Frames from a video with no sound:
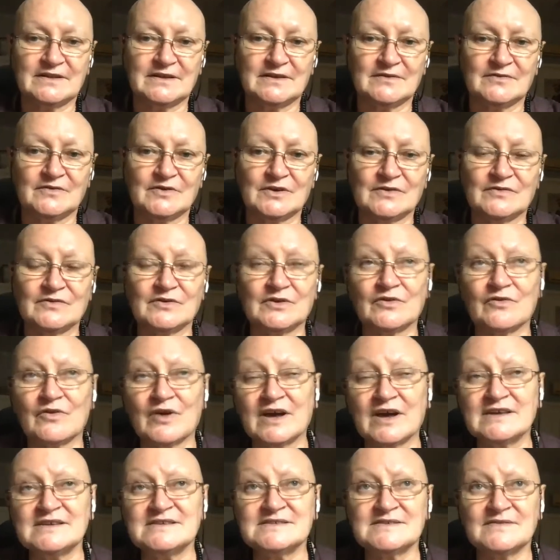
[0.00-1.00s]
If you have a
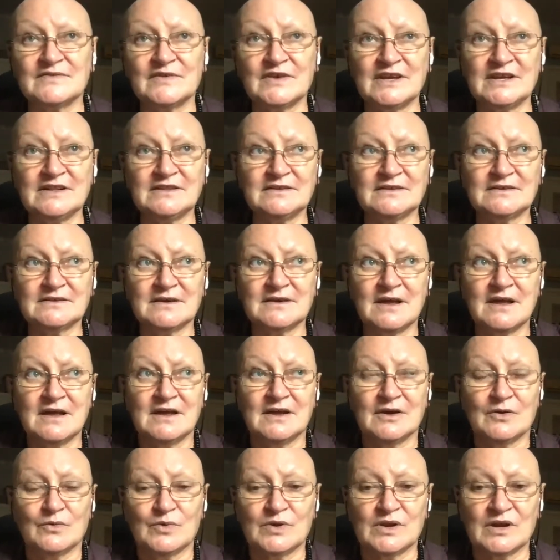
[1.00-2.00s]
rice field
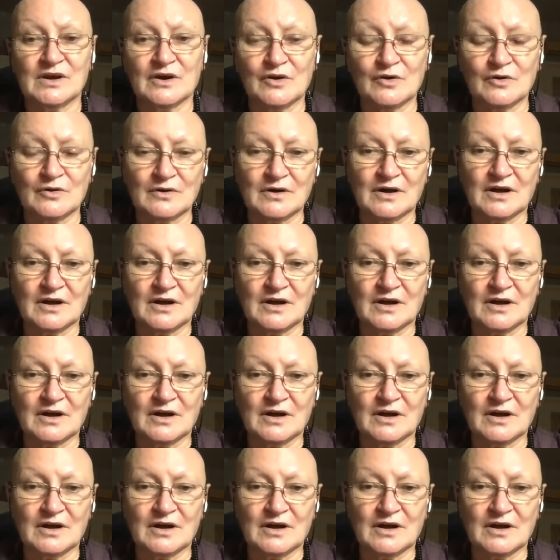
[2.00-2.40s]
with a